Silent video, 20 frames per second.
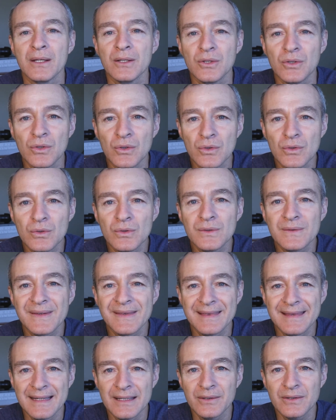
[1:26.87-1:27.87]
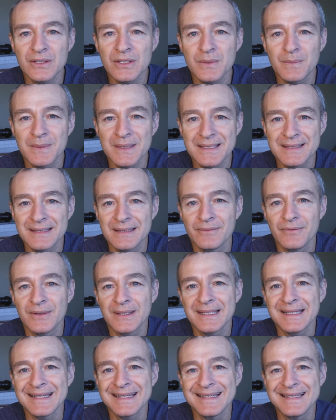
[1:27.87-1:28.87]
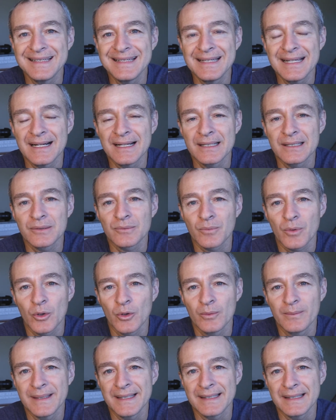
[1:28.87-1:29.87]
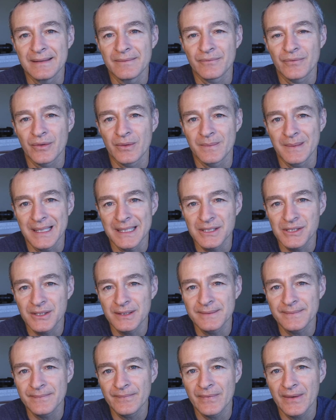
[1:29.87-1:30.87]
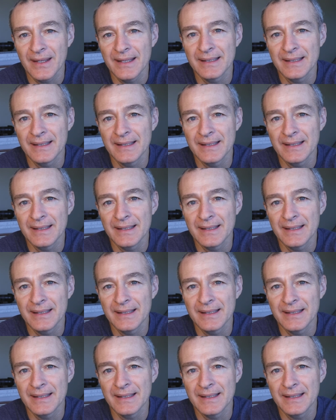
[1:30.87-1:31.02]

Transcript: use their specific EDI enrollment information.